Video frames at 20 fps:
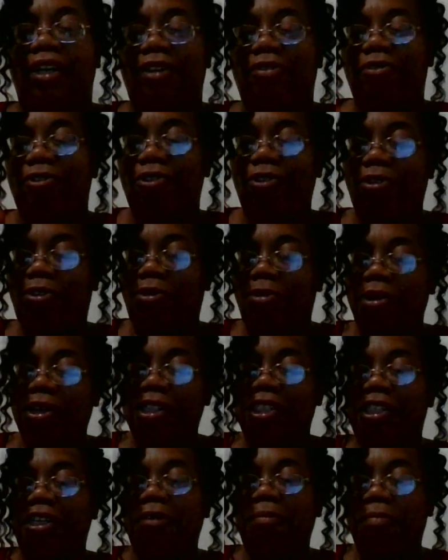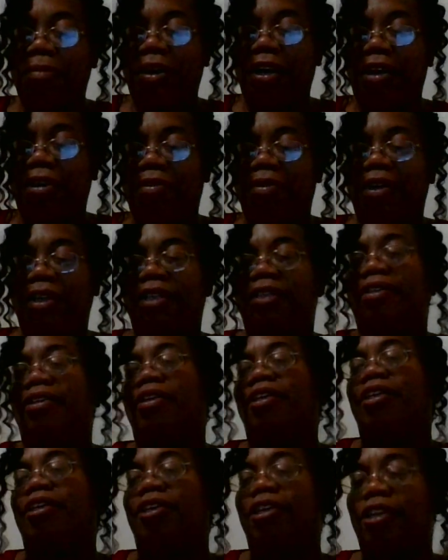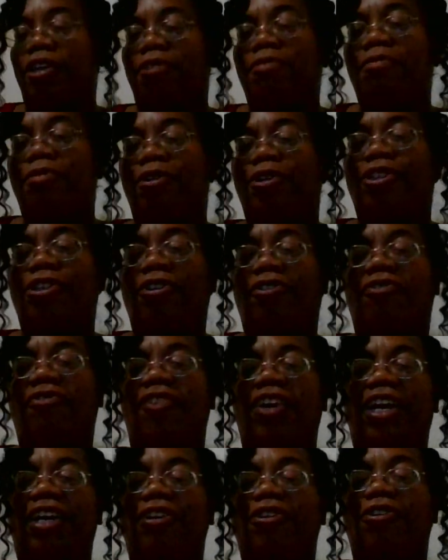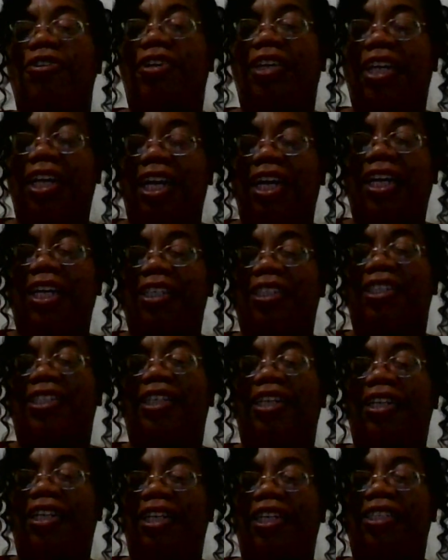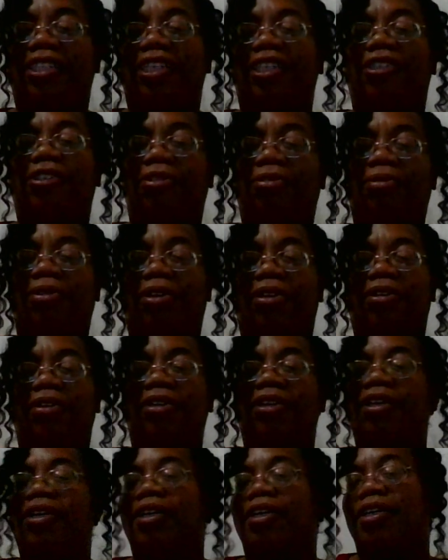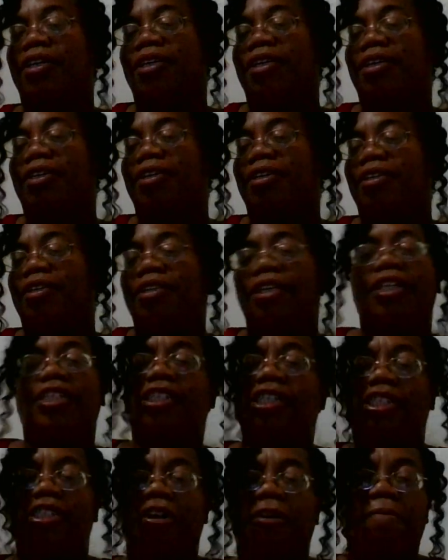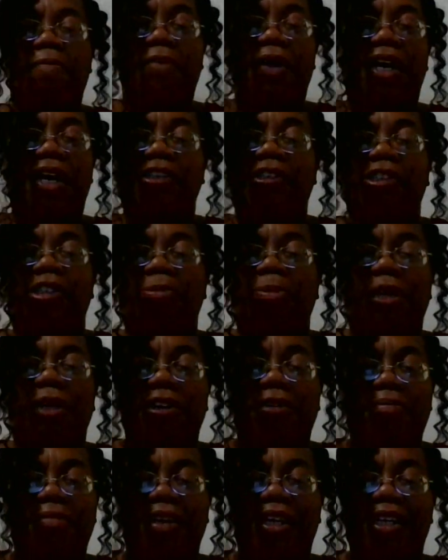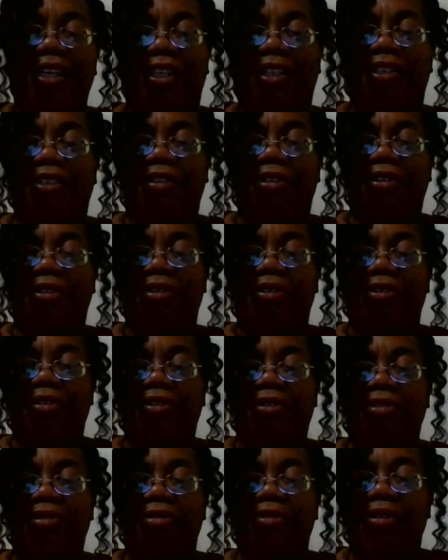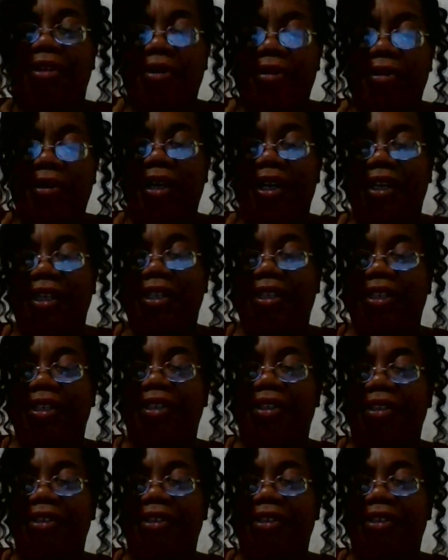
If you're a Christian parent, you don't want your kids to listen to her, then just don't buy to spend your money. All right?